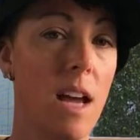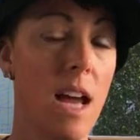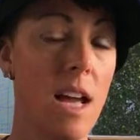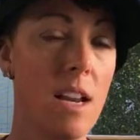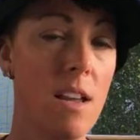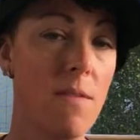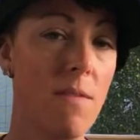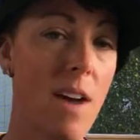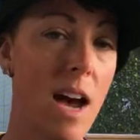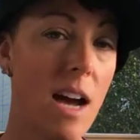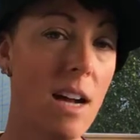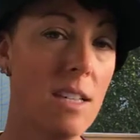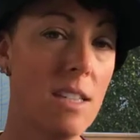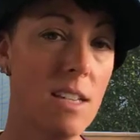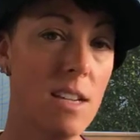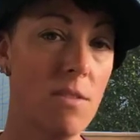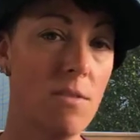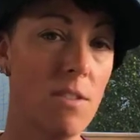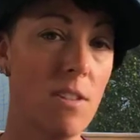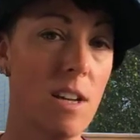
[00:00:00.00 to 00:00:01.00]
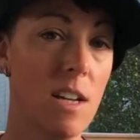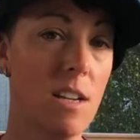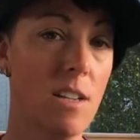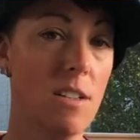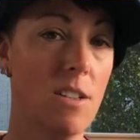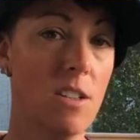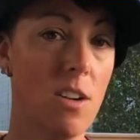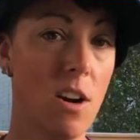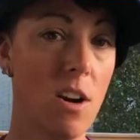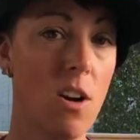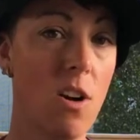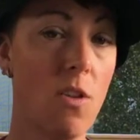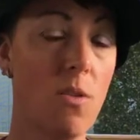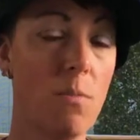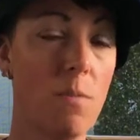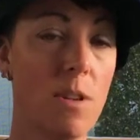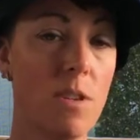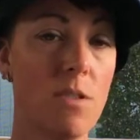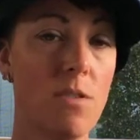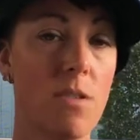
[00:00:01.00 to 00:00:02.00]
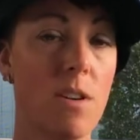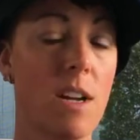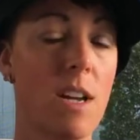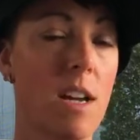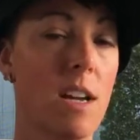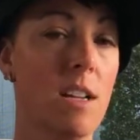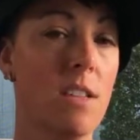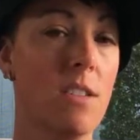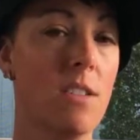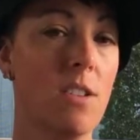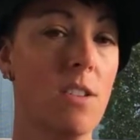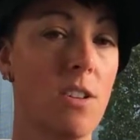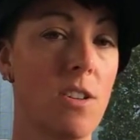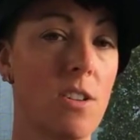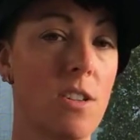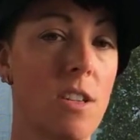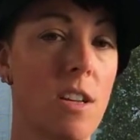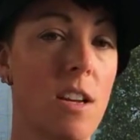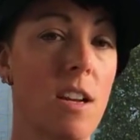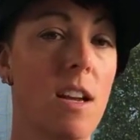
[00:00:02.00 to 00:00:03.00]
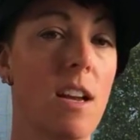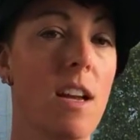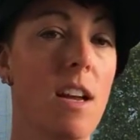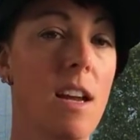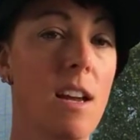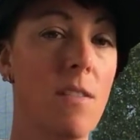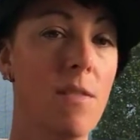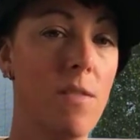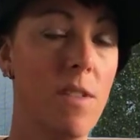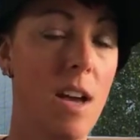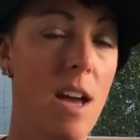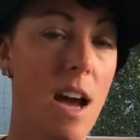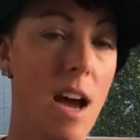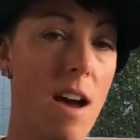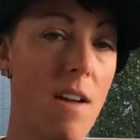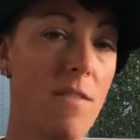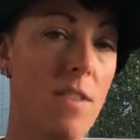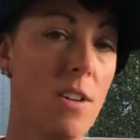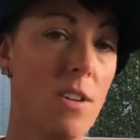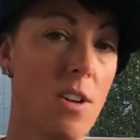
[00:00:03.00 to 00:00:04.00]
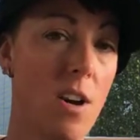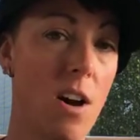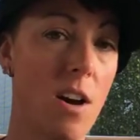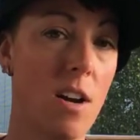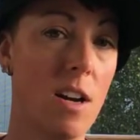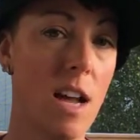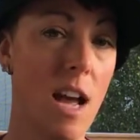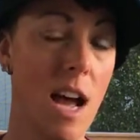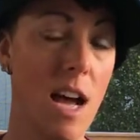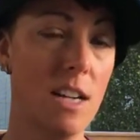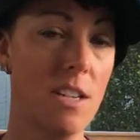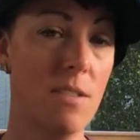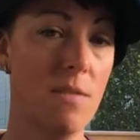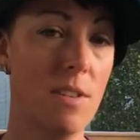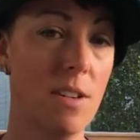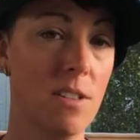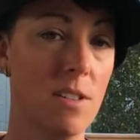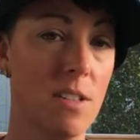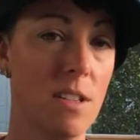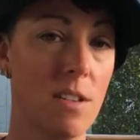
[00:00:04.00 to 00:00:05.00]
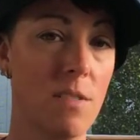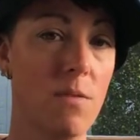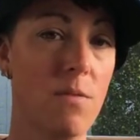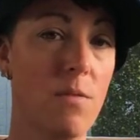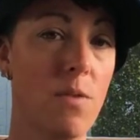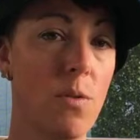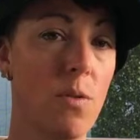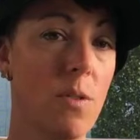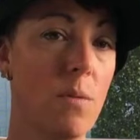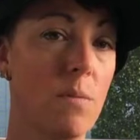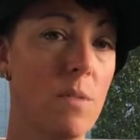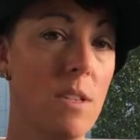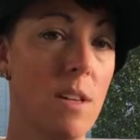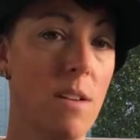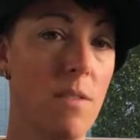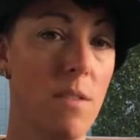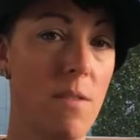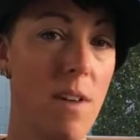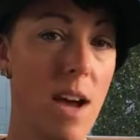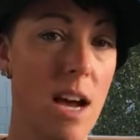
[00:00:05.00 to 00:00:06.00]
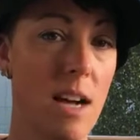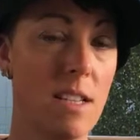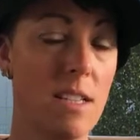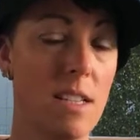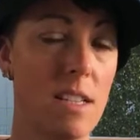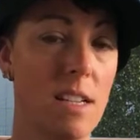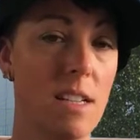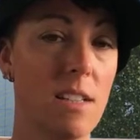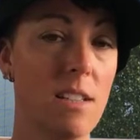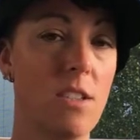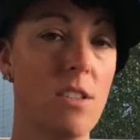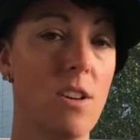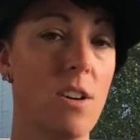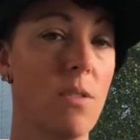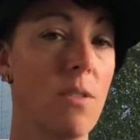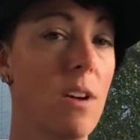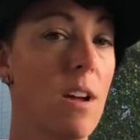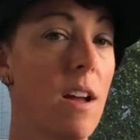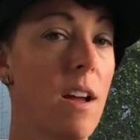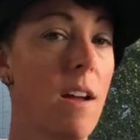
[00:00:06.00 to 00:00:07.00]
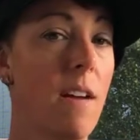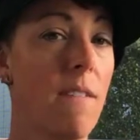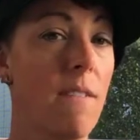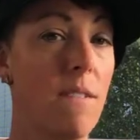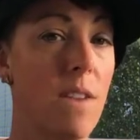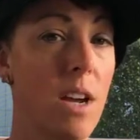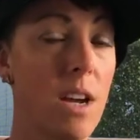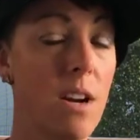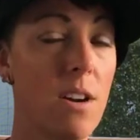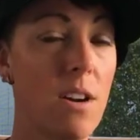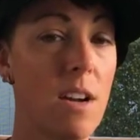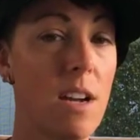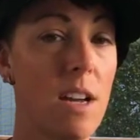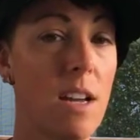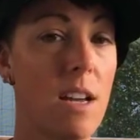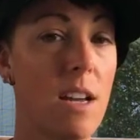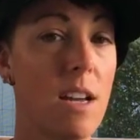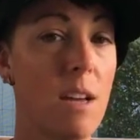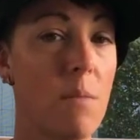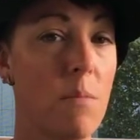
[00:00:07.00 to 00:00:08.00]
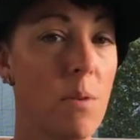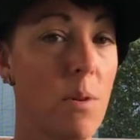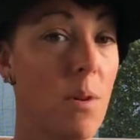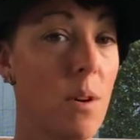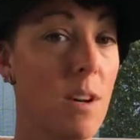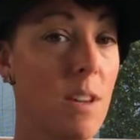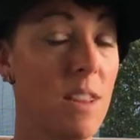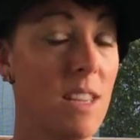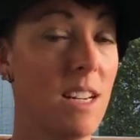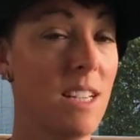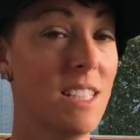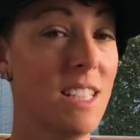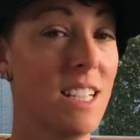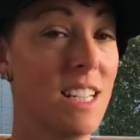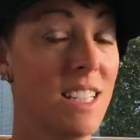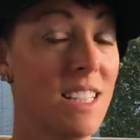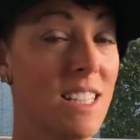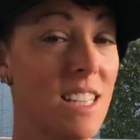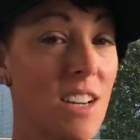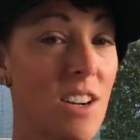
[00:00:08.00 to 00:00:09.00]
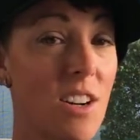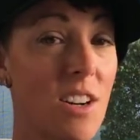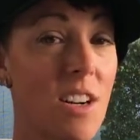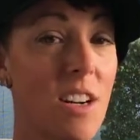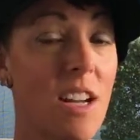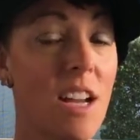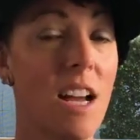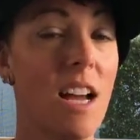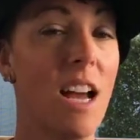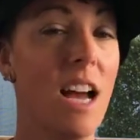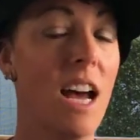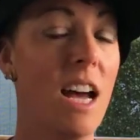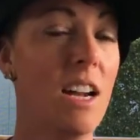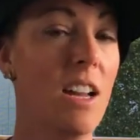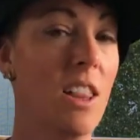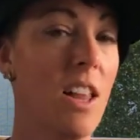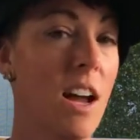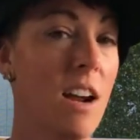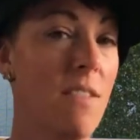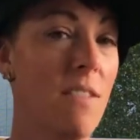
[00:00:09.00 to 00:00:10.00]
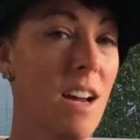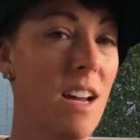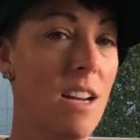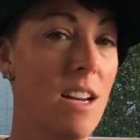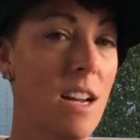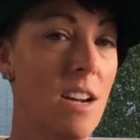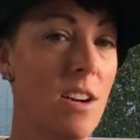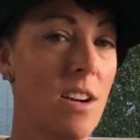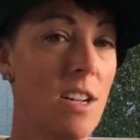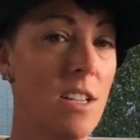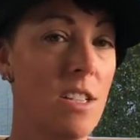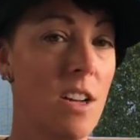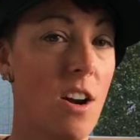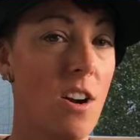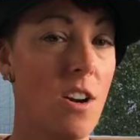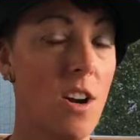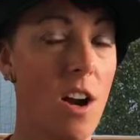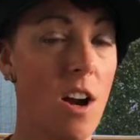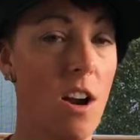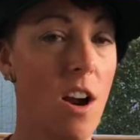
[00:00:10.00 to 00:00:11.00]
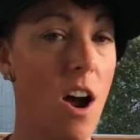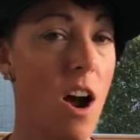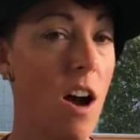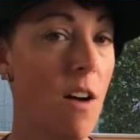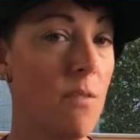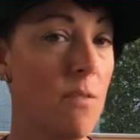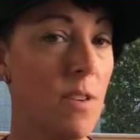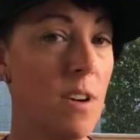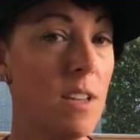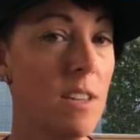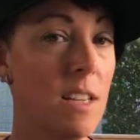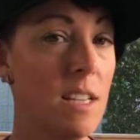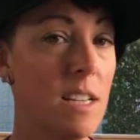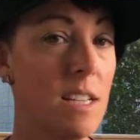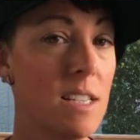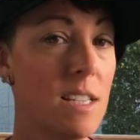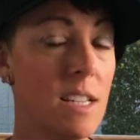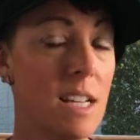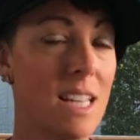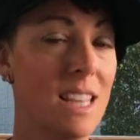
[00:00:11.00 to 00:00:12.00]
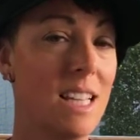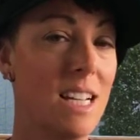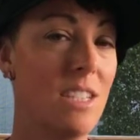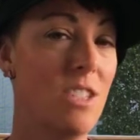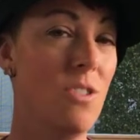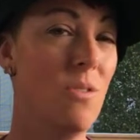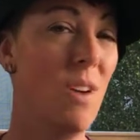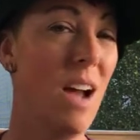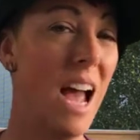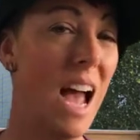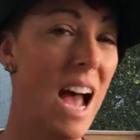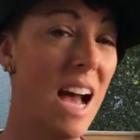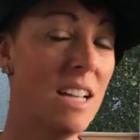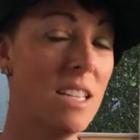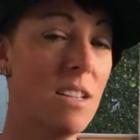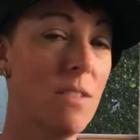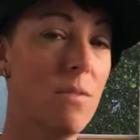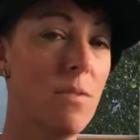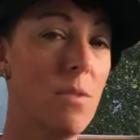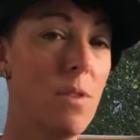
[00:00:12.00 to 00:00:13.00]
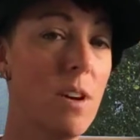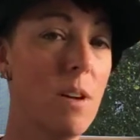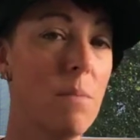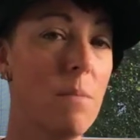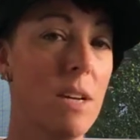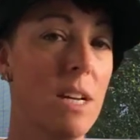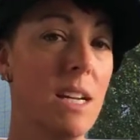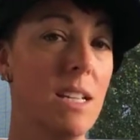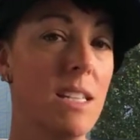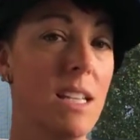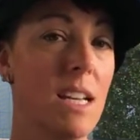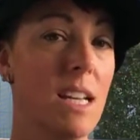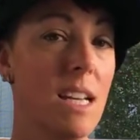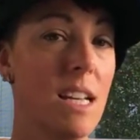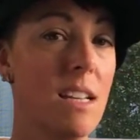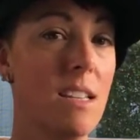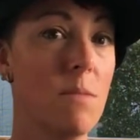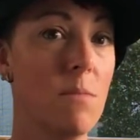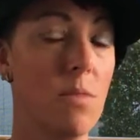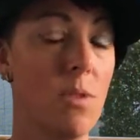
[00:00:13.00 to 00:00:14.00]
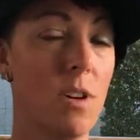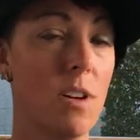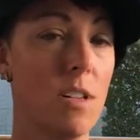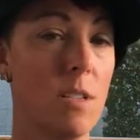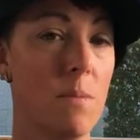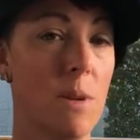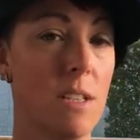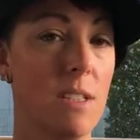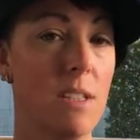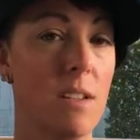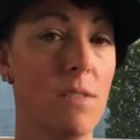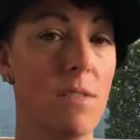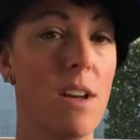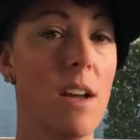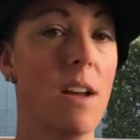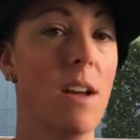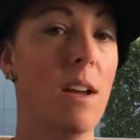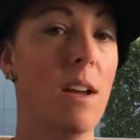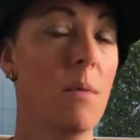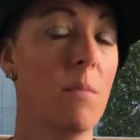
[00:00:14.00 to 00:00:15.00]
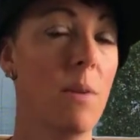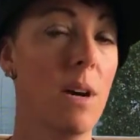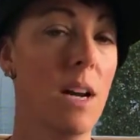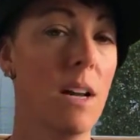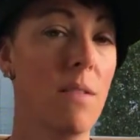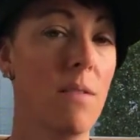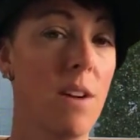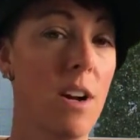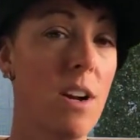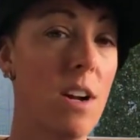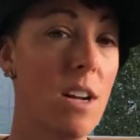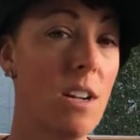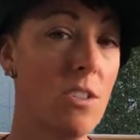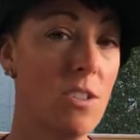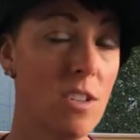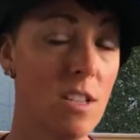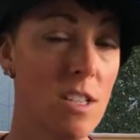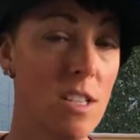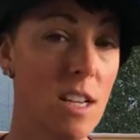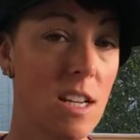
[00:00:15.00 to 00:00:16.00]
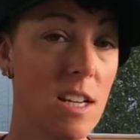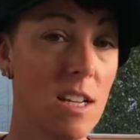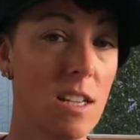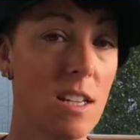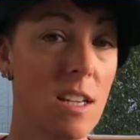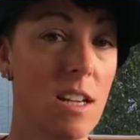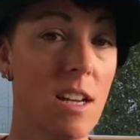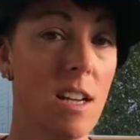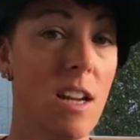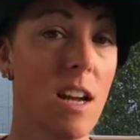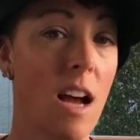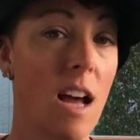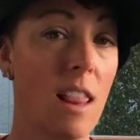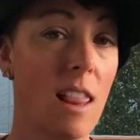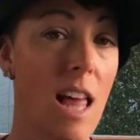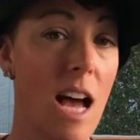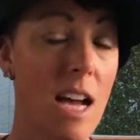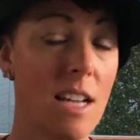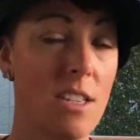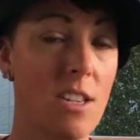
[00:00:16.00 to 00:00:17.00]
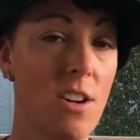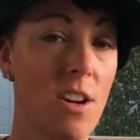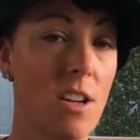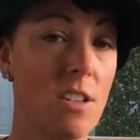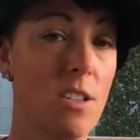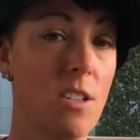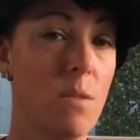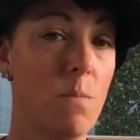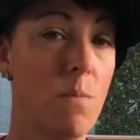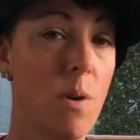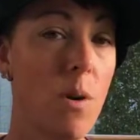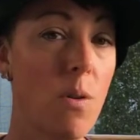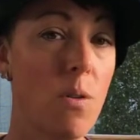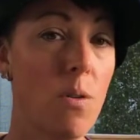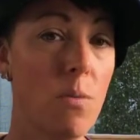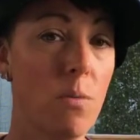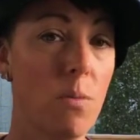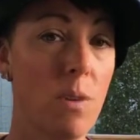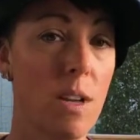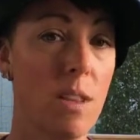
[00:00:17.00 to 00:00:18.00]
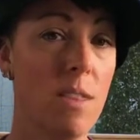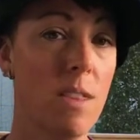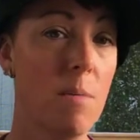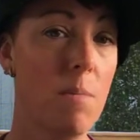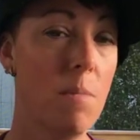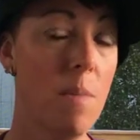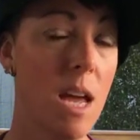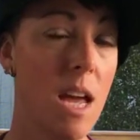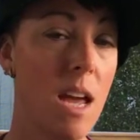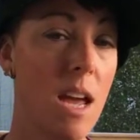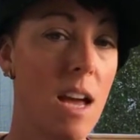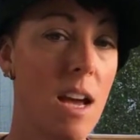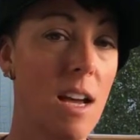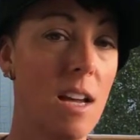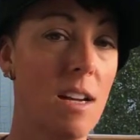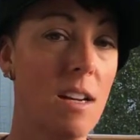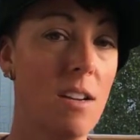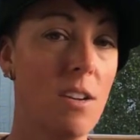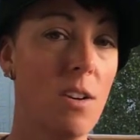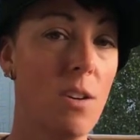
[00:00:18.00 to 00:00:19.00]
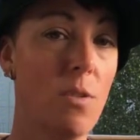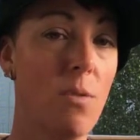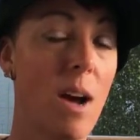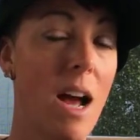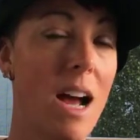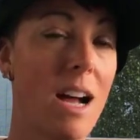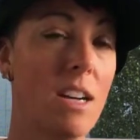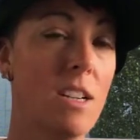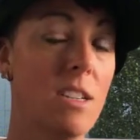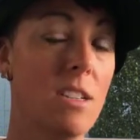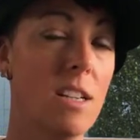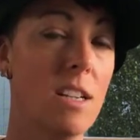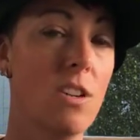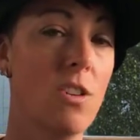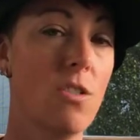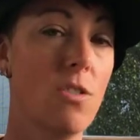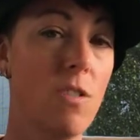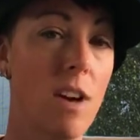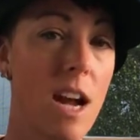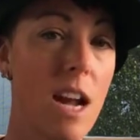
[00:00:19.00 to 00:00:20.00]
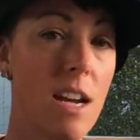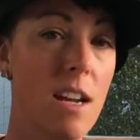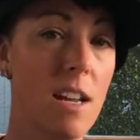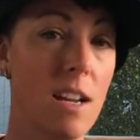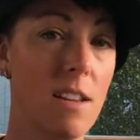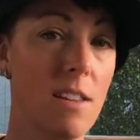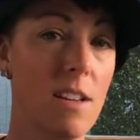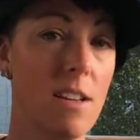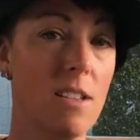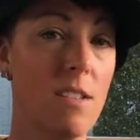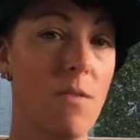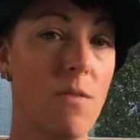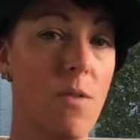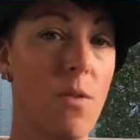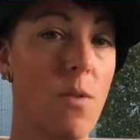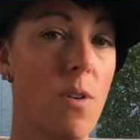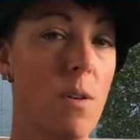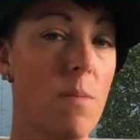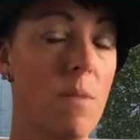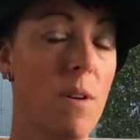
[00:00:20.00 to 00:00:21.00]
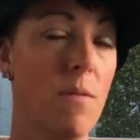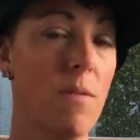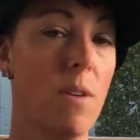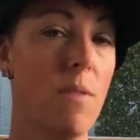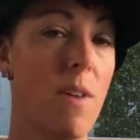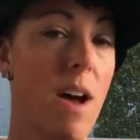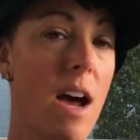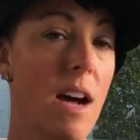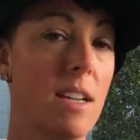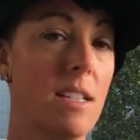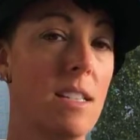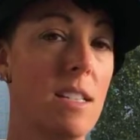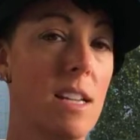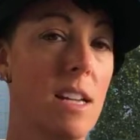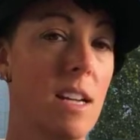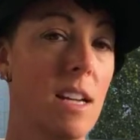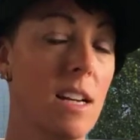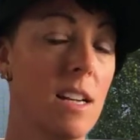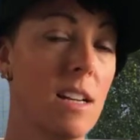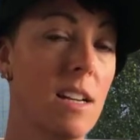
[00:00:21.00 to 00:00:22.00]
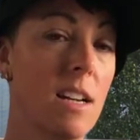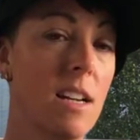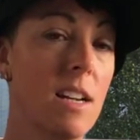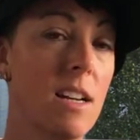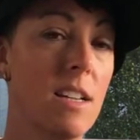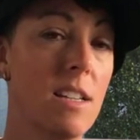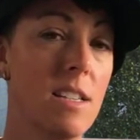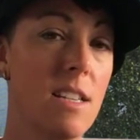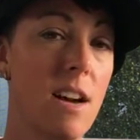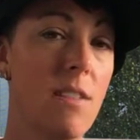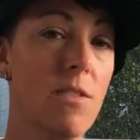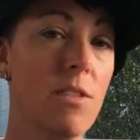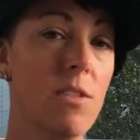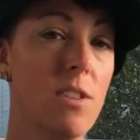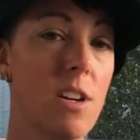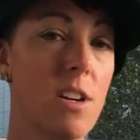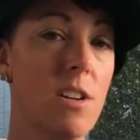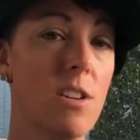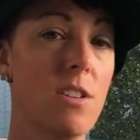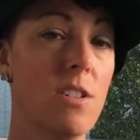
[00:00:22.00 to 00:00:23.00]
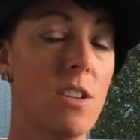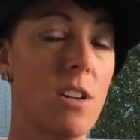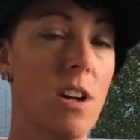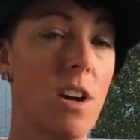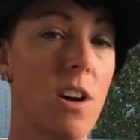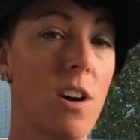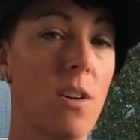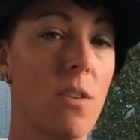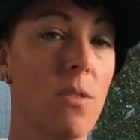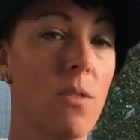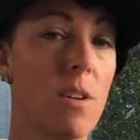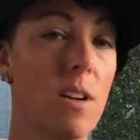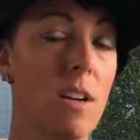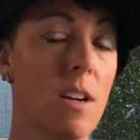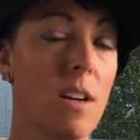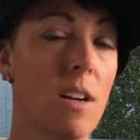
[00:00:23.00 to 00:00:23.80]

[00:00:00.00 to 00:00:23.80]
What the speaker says: any vaccine-related sarcomas or cancers if they have the non-adjuvanted forms of the vaccine. So very important thing to consider, and a lot of veterinarians are not offering this unless you ask for it because it is more expensive. But very interesting. Last year I spoke with the man who actually created this form of the vaccine several years ago.